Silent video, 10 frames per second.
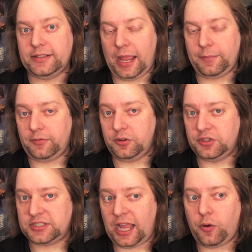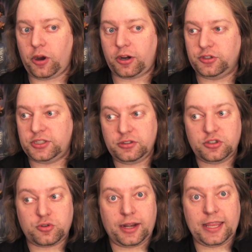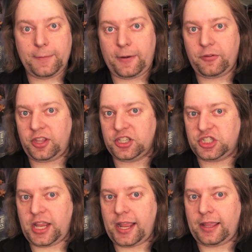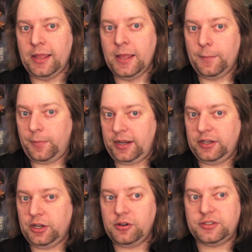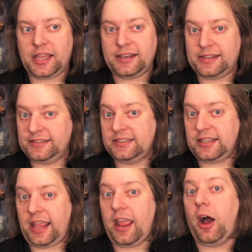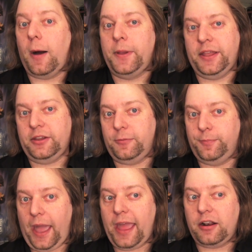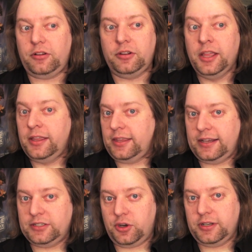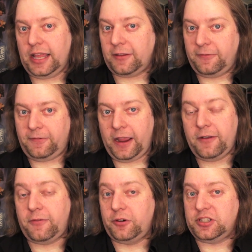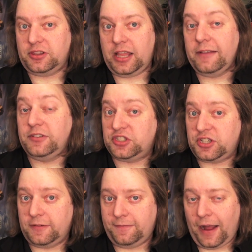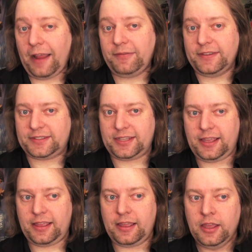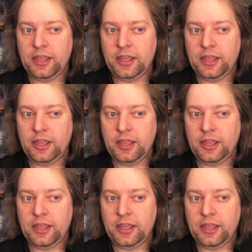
type of Luke Skywalker, who's still trying to keep everything in check, but he knows that this is a uphill battle, that he's going to have to fight for his life to survive this thing.